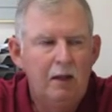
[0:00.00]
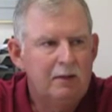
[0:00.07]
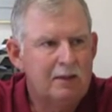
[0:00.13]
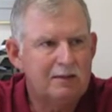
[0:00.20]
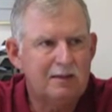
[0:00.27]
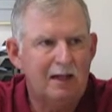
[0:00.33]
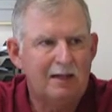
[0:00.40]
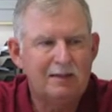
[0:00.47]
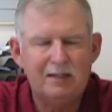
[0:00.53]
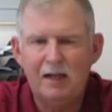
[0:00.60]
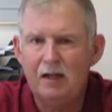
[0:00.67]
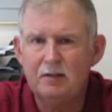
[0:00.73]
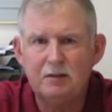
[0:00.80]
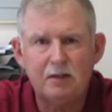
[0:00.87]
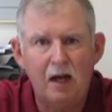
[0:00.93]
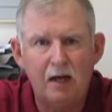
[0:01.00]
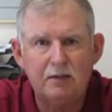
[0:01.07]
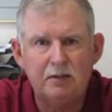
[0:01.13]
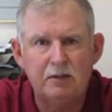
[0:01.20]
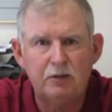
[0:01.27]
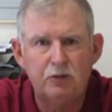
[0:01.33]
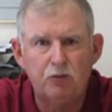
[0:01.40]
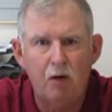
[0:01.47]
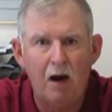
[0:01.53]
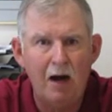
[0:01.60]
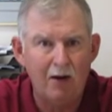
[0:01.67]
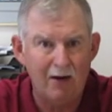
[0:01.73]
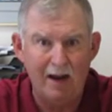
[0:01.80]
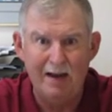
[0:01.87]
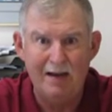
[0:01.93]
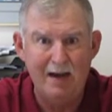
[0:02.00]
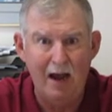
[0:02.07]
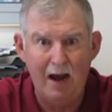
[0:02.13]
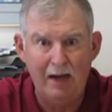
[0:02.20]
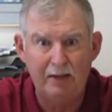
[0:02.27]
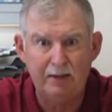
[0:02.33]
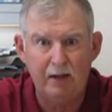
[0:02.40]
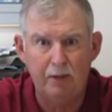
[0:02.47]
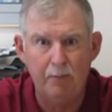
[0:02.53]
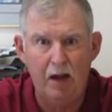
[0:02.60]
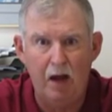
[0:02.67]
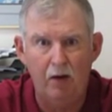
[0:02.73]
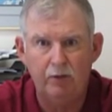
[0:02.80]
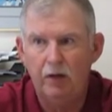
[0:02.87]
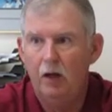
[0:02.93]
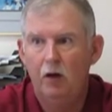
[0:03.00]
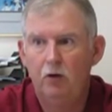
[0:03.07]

That's like 10 socks in a dryer and 9 come out.